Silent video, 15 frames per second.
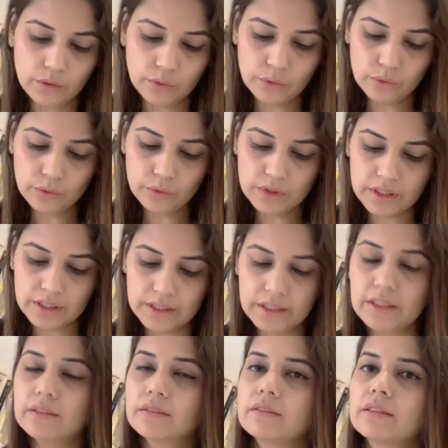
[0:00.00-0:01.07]
ou de
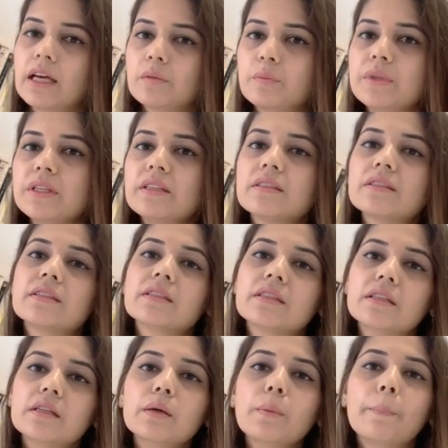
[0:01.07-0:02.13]
lieu, that means
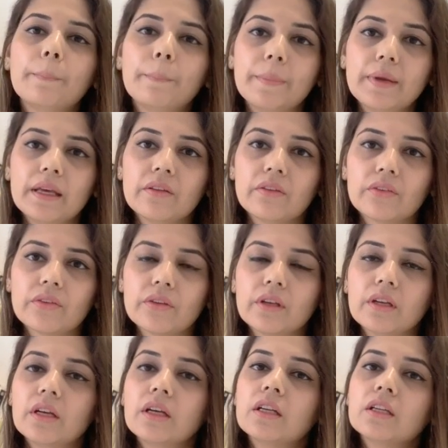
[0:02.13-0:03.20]
the place.
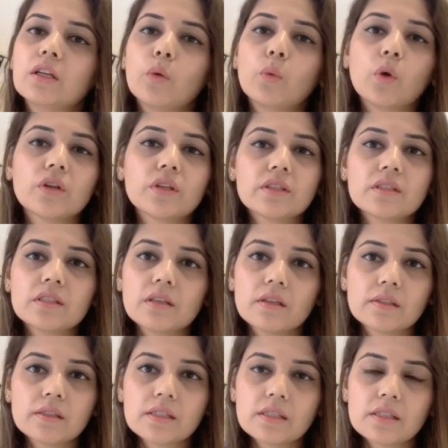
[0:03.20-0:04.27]
Now what is an
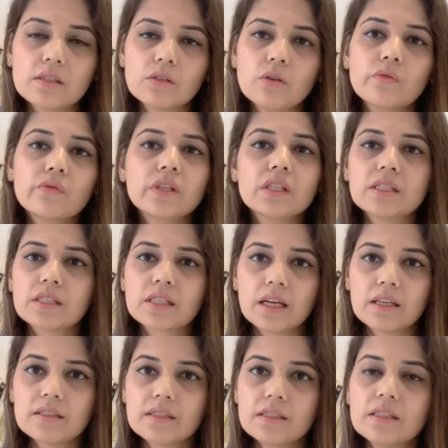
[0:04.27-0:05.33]
antécédent? We
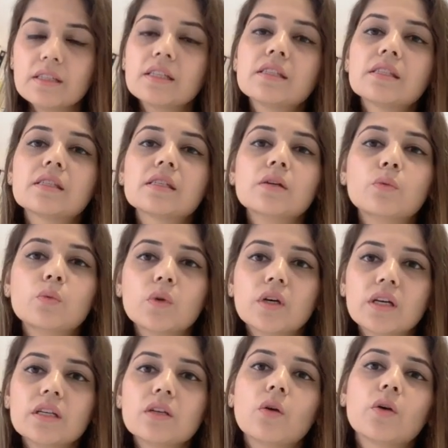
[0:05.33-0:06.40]
discussed it. It's a
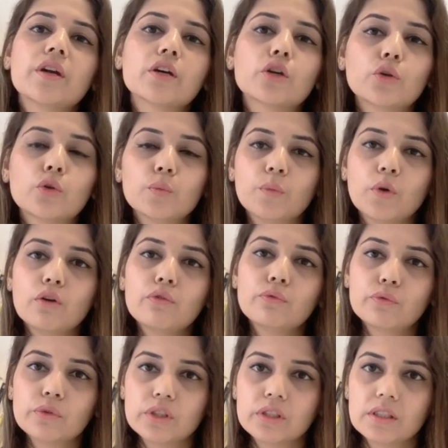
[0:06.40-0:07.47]
word or a group of
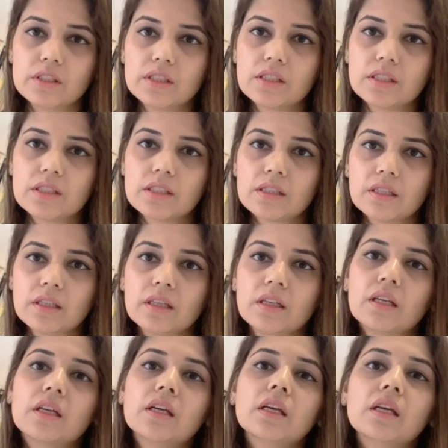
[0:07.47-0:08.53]
words.
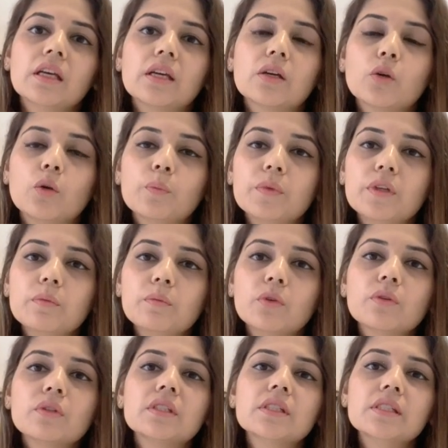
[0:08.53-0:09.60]
A
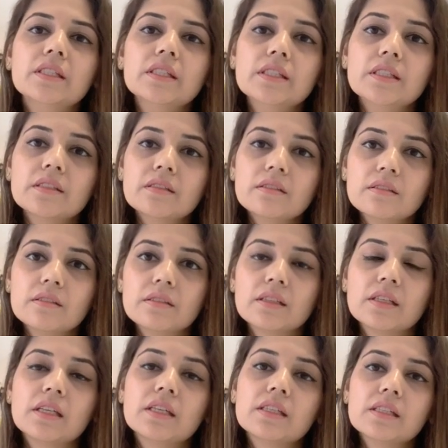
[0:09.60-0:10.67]
complément de lieu
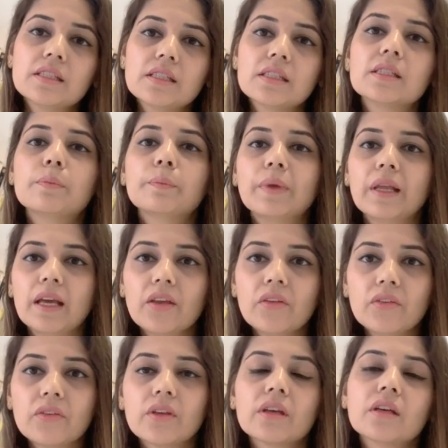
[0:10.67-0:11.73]
is the
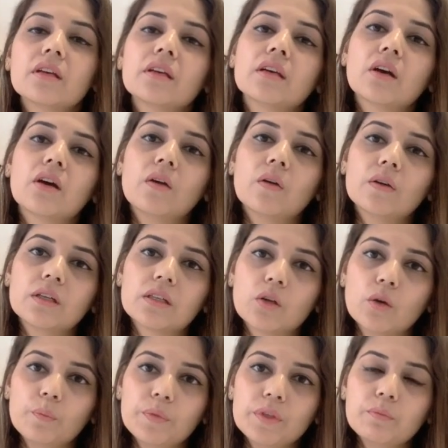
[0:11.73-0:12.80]
place, a
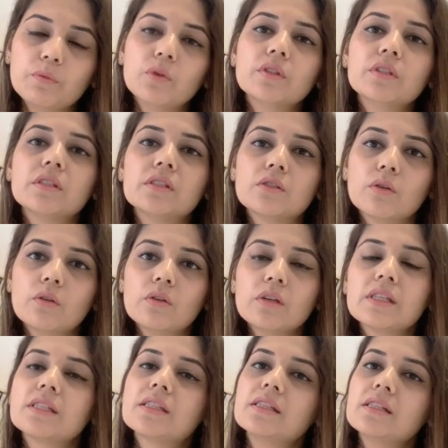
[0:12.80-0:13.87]
complément de temps
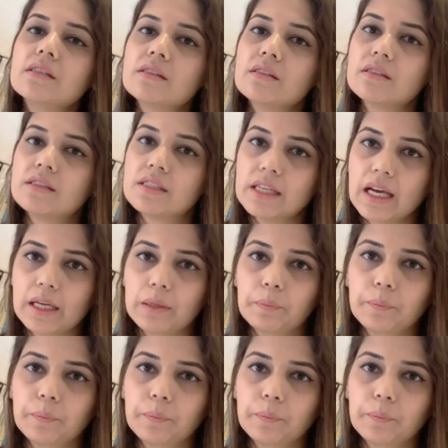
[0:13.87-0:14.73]
is the time.